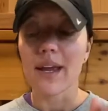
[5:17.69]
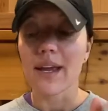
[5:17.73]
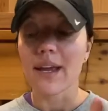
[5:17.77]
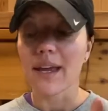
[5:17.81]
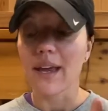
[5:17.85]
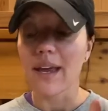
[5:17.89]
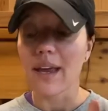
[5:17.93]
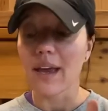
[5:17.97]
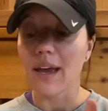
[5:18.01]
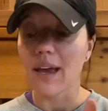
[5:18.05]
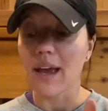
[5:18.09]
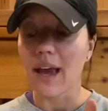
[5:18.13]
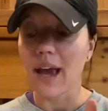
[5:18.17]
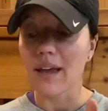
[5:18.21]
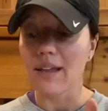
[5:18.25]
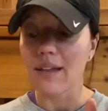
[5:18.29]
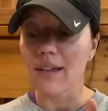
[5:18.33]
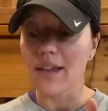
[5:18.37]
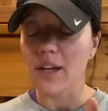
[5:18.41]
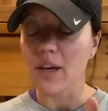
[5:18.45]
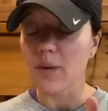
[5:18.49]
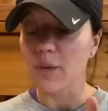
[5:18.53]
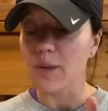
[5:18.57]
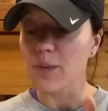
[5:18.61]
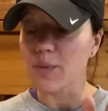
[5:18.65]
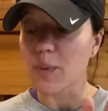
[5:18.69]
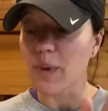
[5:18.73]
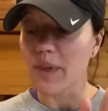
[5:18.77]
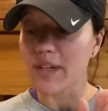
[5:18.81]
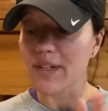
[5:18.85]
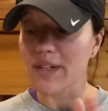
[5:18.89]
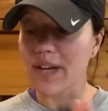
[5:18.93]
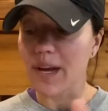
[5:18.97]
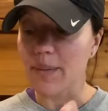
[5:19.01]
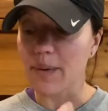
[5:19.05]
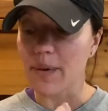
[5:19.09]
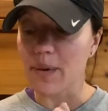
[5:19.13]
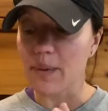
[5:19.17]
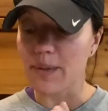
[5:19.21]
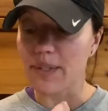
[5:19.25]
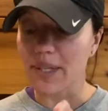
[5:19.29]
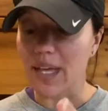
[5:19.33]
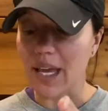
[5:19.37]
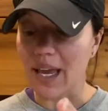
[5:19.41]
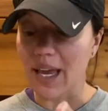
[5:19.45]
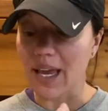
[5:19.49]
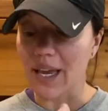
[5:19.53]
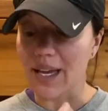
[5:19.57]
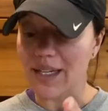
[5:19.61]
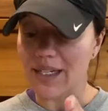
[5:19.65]
He, I think it was by the time he was
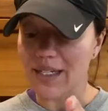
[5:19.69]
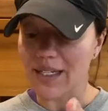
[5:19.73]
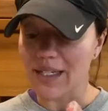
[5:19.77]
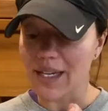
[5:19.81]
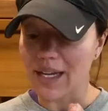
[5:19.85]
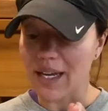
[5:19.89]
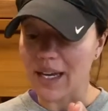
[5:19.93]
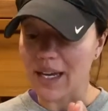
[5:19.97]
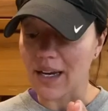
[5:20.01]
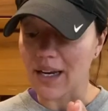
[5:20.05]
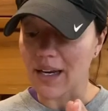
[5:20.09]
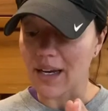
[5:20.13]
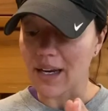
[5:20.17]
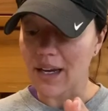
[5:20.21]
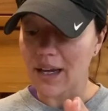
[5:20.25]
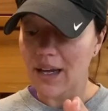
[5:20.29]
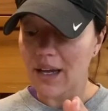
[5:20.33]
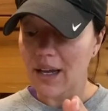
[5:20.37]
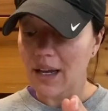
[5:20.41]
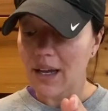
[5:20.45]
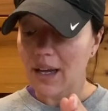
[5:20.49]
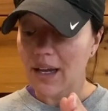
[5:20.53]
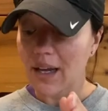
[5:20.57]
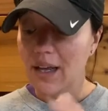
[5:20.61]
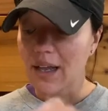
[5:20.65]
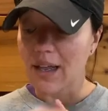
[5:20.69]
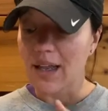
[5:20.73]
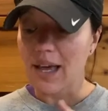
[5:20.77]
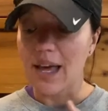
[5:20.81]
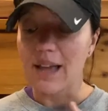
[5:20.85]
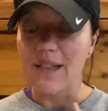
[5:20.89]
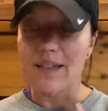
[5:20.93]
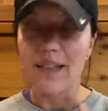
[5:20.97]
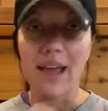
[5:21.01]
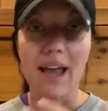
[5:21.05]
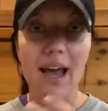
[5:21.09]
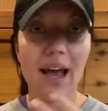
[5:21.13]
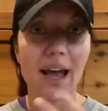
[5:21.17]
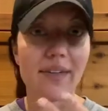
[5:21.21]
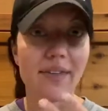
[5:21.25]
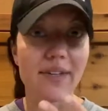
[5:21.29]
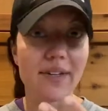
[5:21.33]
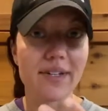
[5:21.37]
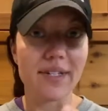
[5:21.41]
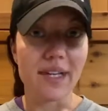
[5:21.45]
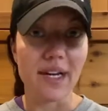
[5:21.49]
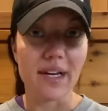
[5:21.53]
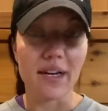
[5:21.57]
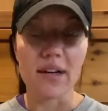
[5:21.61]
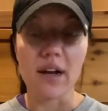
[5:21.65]
18 that they had the
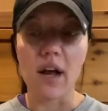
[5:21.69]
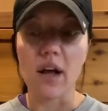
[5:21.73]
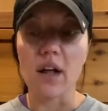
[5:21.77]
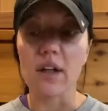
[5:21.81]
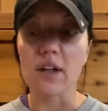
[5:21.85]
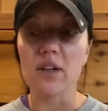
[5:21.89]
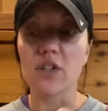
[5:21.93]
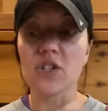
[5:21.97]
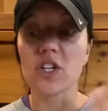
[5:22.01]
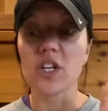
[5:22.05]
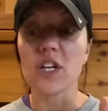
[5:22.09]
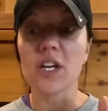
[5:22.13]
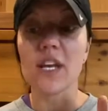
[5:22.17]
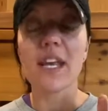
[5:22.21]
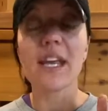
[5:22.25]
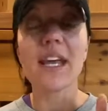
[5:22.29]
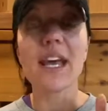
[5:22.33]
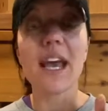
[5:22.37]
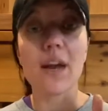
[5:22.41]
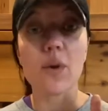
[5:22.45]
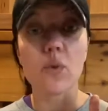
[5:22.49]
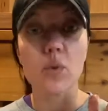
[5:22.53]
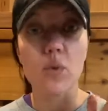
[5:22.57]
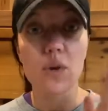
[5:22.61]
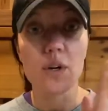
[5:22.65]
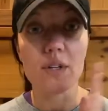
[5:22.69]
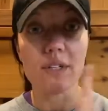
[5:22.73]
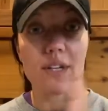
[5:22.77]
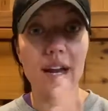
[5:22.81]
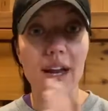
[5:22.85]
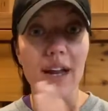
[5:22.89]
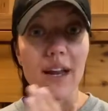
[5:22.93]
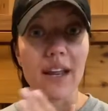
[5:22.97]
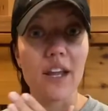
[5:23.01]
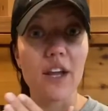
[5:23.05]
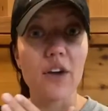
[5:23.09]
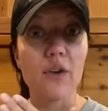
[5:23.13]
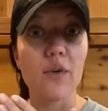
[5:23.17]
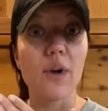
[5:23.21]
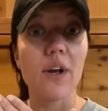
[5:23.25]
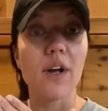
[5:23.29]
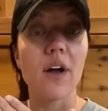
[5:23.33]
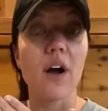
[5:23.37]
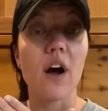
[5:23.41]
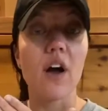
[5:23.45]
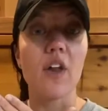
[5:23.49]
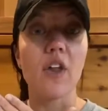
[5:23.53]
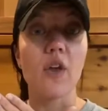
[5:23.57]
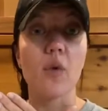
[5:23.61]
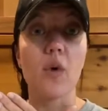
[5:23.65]
technology. He had worked on hearing
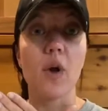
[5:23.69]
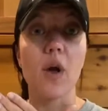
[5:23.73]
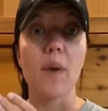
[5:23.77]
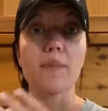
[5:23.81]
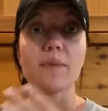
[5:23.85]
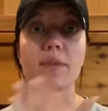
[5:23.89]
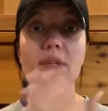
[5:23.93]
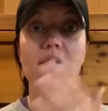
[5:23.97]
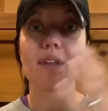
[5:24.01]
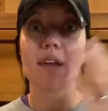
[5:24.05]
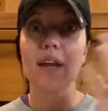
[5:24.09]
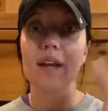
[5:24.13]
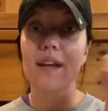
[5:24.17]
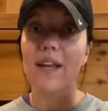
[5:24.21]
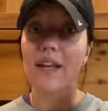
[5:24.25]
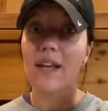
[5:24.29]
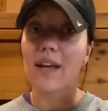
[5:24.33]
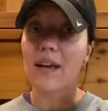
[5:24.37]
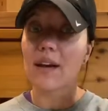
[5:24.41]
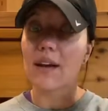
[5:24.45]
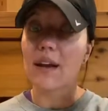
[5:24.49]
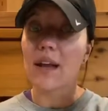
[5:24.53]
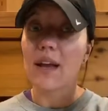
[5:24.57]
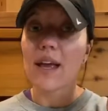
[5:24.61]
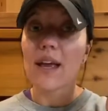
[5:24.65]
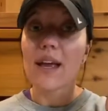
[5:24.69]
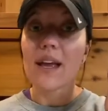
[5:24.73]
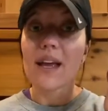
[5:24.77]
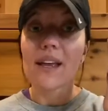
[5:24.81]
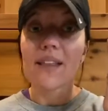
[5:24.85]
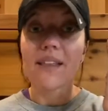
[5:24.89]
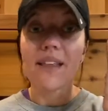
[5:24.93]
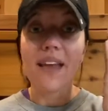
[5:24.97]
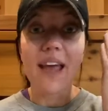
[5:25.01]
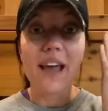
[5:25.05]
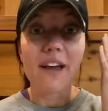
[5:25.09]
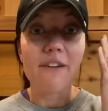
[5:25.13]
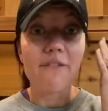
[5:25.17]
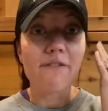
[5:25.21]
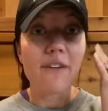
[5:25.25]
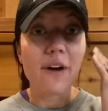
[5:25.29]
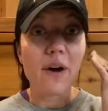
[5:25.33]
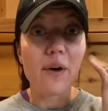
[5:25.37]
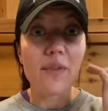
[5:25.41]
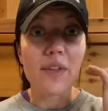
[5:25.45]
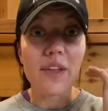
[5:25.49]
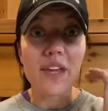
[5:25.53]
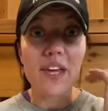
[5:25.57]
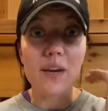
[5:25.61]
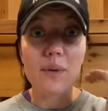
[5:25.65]
all the way up to then. He had, they had
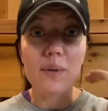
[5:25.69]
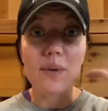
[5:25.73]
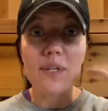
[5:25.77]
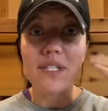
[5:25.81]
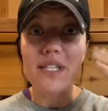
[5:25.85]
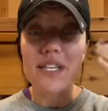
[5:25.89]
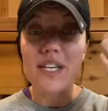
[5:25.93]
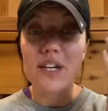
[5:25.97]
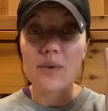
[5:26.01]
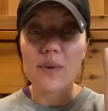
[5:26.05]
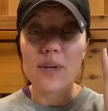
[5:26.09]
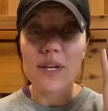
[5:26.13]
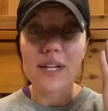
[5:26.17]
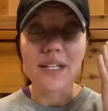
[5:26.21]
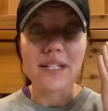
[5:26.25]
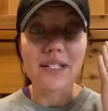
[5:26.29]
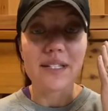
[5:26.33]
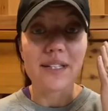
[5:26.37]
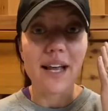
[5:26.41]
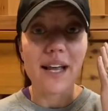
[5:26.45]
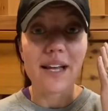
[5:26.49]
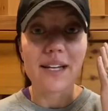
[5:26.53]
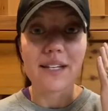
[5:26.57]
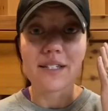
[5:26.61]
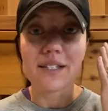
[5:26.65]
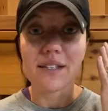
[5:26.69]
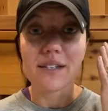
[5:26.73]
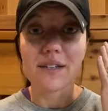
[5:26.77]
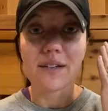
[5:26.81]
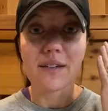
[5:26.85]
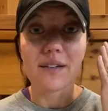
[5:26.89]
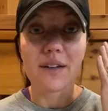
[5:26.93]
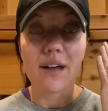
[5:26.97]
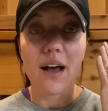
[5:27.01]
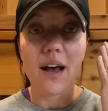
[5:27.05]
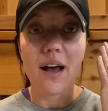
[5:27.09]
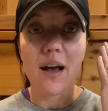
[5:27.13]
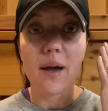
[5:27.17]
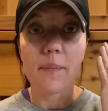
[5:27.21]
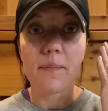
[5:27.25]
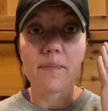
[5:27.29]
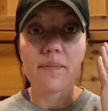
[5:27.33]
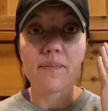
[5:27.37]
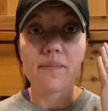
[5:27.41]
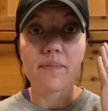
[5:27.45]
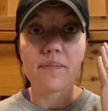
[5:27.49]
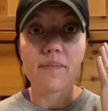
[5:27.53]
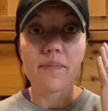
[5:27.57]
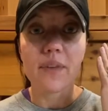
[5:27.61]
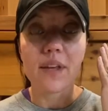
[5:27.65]
found that he was hearing slight, um,
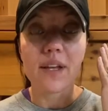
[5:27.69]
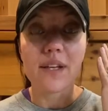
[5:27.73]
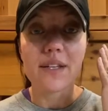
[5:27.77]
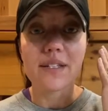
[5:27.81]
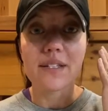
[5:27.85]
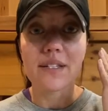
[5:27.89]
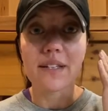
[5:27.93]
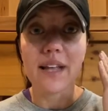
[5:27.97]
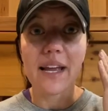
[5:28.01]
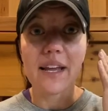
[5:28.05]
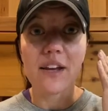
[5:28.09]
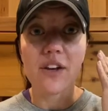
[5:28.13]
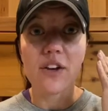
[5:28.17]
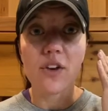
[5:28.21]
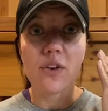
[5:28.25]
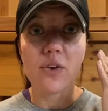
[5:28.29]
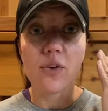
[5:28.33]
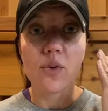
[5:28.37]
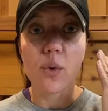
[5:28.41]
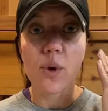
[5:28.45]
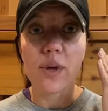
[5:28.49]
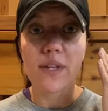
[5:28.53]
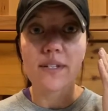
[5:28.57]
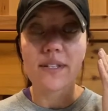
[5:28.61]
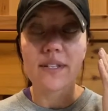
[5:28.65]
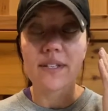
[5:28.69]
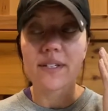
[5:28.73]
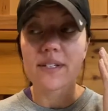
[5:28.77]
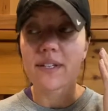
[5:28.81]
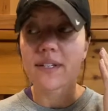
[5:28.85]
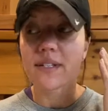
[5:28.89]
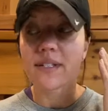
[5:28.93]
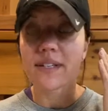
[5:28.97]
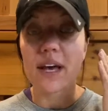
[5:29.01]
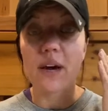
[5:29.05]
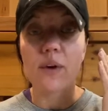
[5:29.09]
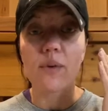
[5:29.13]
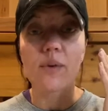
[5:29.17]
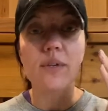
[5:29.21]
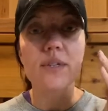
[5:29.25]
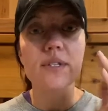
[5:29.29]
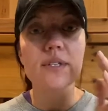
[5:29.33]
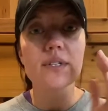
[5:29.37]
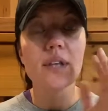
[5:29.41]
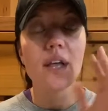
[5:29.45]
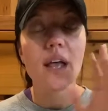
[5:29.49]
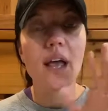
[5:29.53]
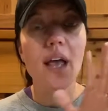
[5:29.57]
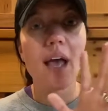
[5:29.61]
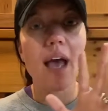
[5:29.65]
slight noises and
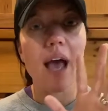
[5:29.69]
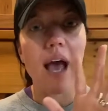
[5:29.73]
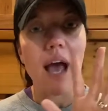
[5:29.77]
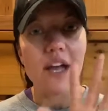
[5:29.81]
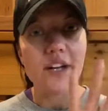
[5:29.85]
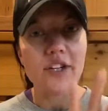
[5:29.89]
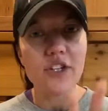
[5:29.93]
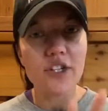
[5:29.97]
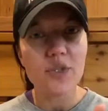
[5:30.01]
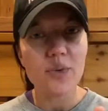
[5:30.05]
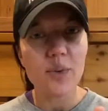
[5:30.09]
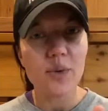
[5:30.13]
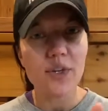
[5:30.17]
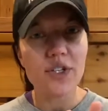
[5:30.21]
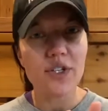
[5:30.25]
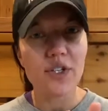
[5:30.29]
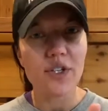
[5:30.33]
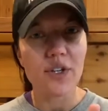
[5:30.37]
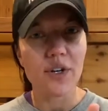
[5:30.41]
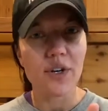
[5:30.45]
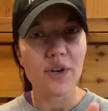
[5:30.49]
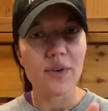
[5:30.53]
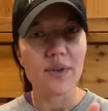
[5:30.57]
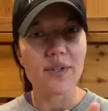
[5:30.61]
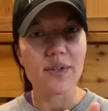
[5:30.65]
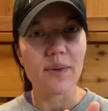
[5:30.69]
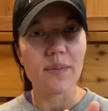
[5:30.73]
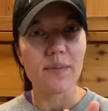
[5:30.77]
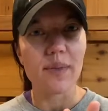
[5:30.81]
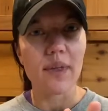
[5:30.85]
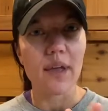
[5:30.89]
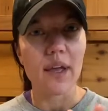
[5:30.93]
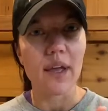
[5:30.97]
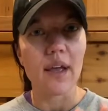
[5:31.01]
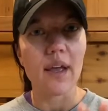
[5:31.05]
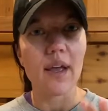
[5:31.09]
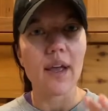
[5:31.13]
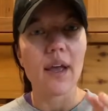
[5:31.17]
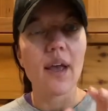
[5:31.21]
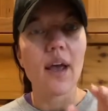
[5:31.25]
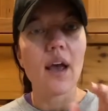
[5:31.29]
sounds. I just want you to know something.